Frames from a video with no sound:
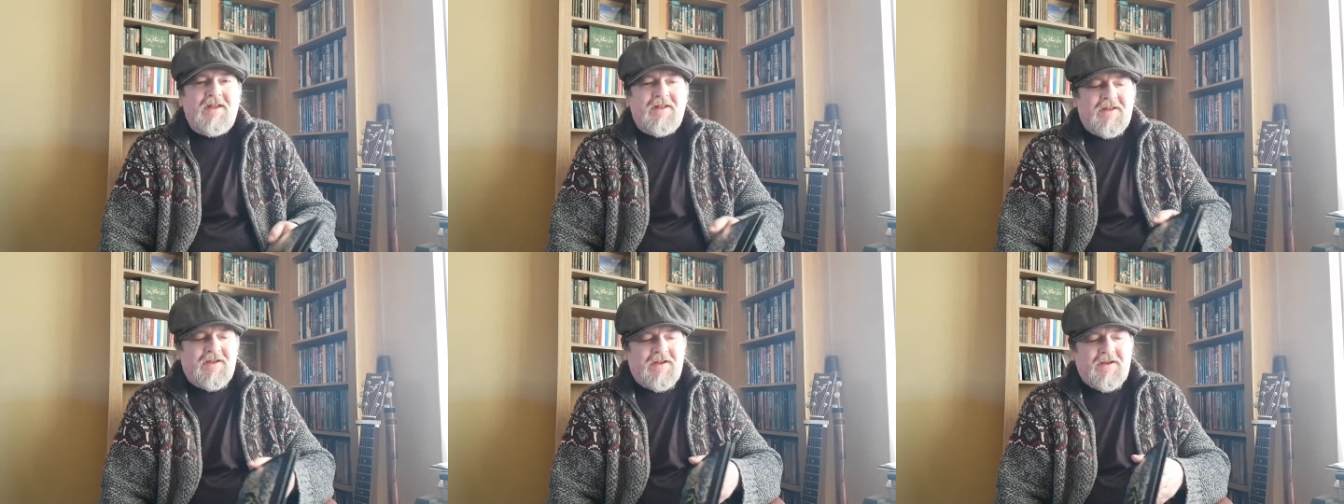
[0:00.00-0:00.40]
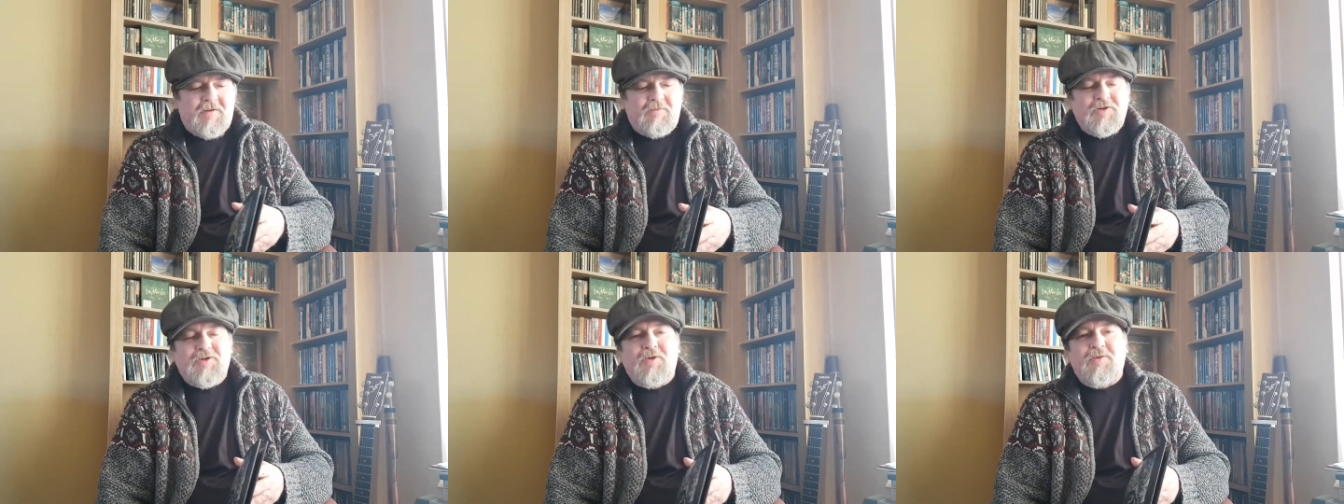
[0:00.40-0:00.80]
he
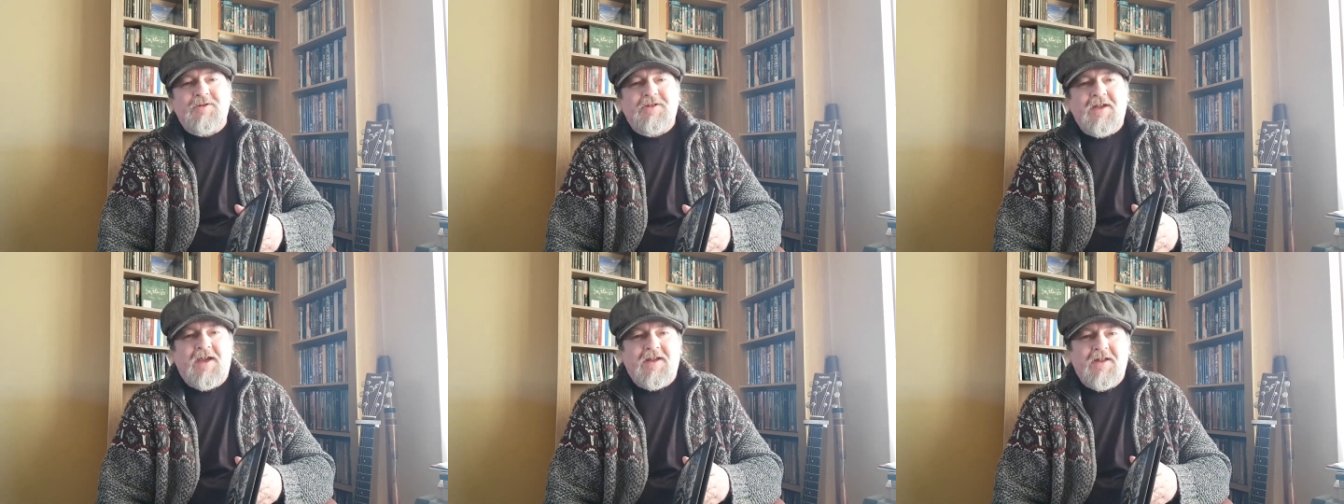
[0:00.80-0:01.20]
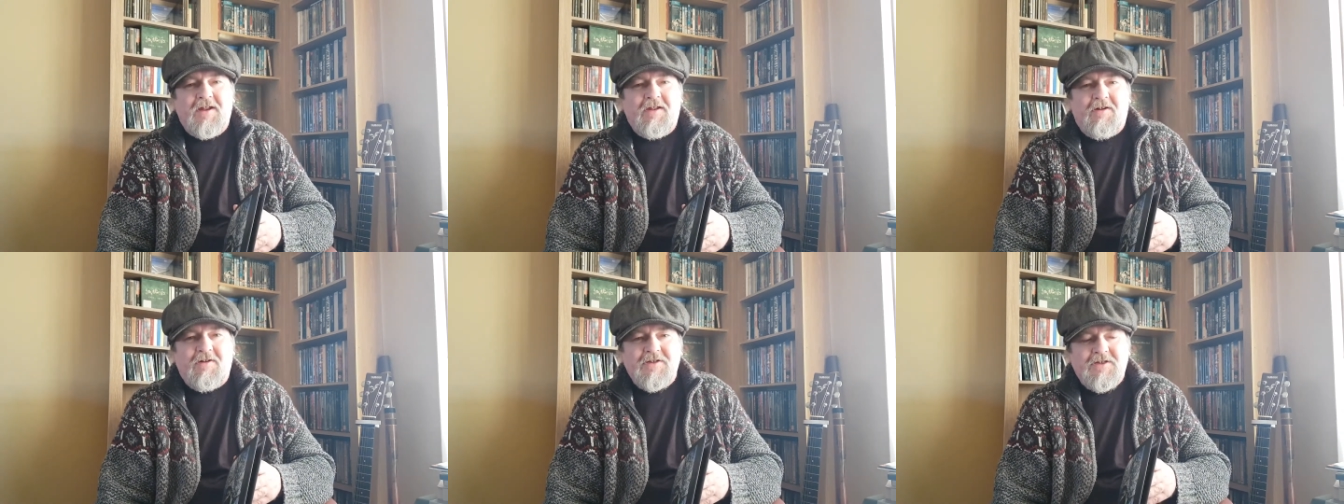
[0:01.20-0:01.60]
was always taking a
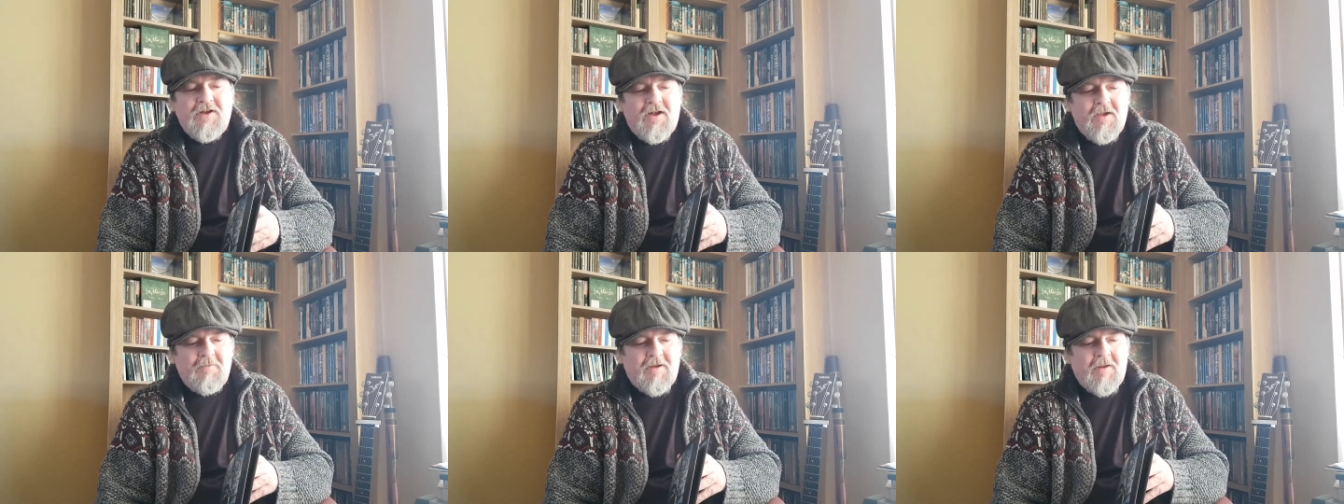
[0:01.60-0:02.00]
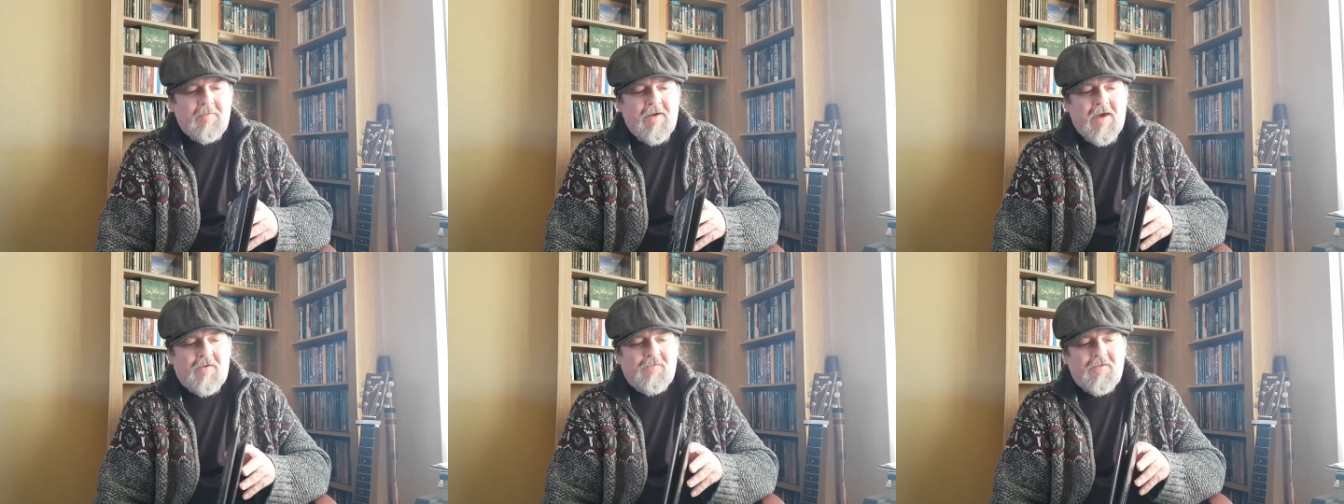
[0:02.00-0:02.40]
long time in the
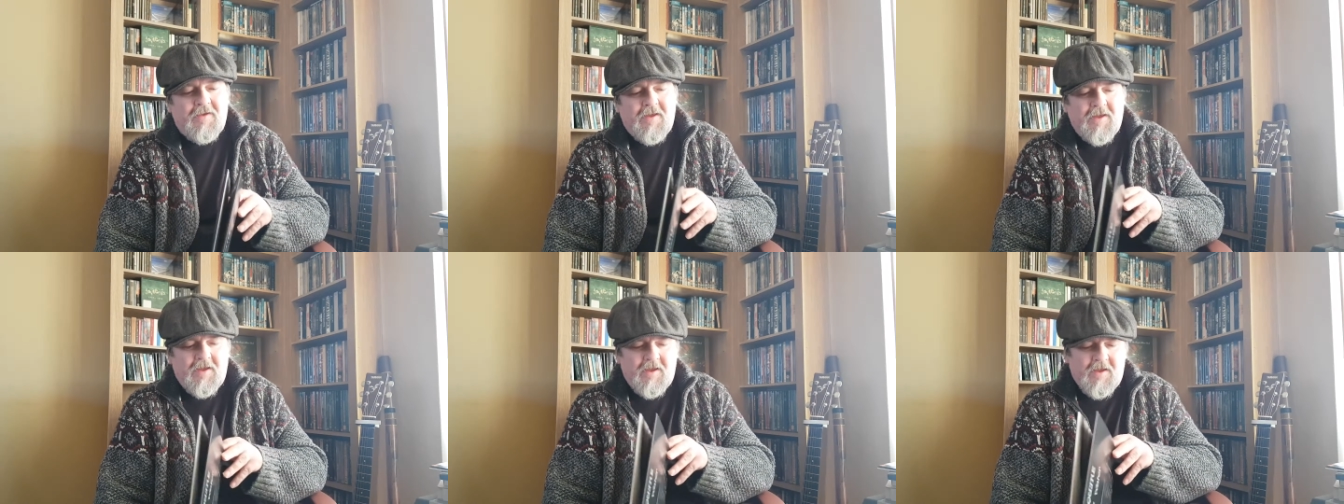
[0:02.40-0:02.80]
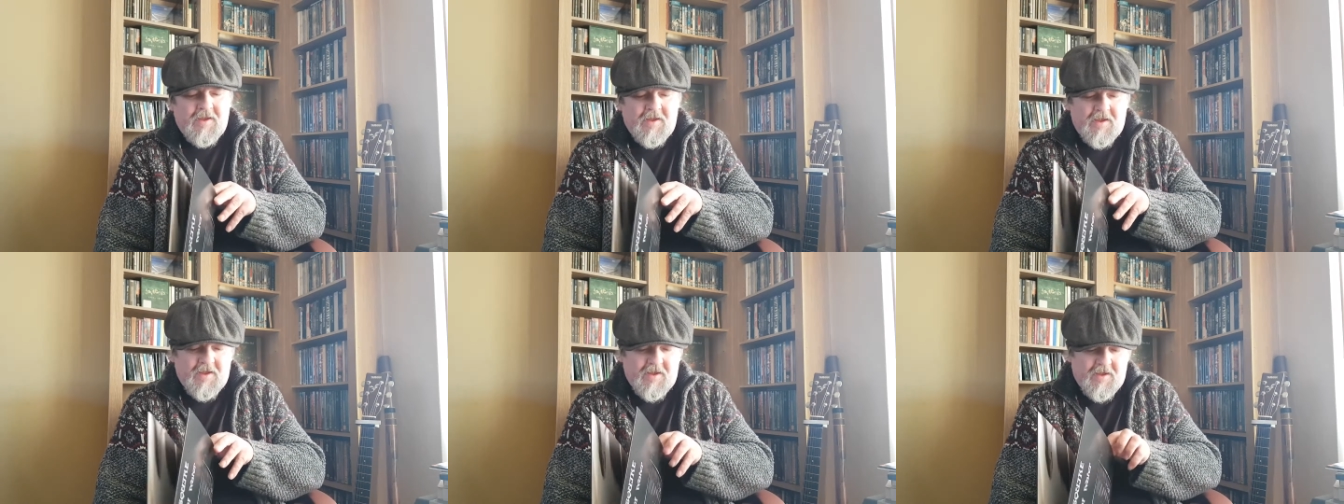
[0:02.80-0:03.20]

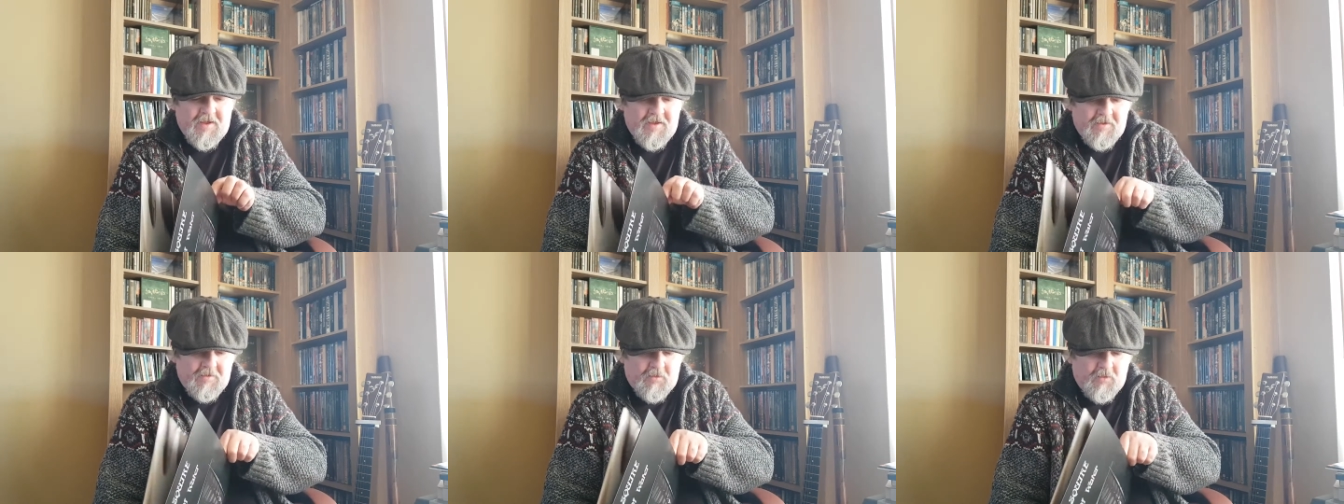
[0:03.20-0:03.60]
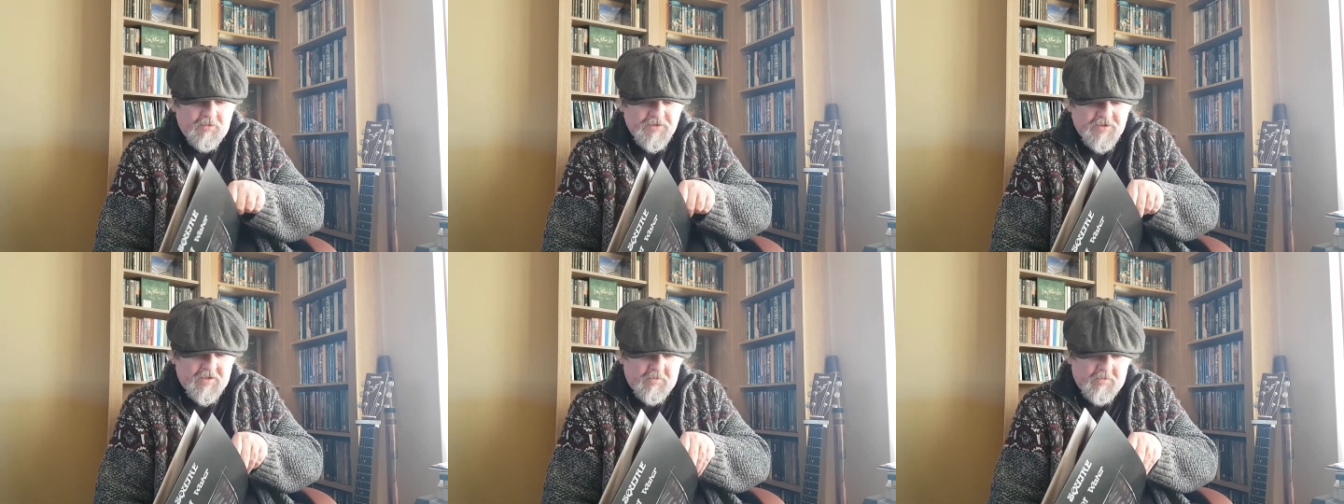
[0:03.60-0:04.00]
bath.
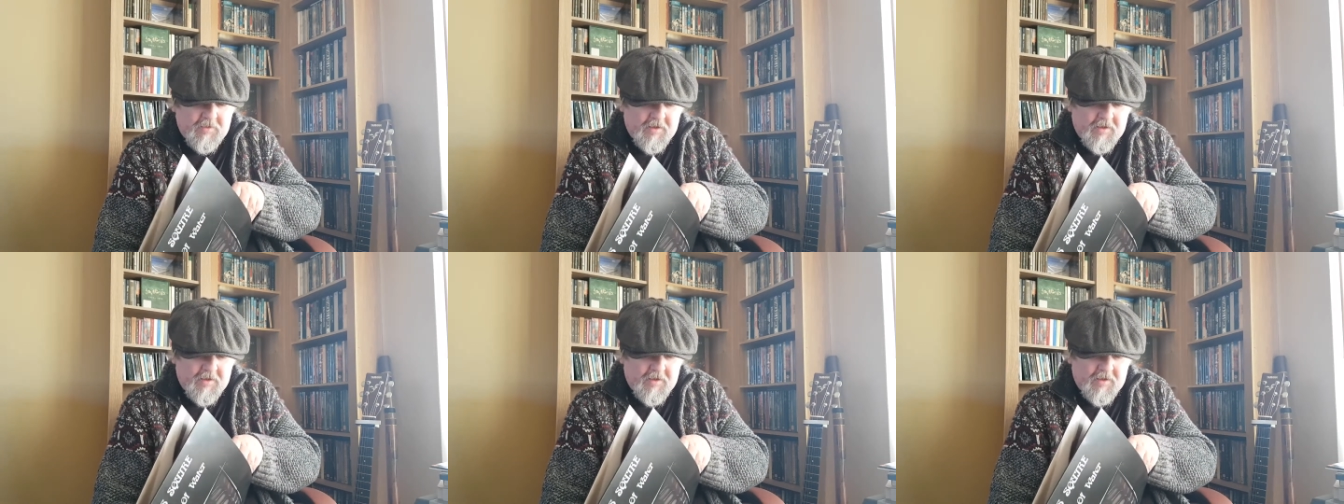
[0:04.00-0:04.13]
Also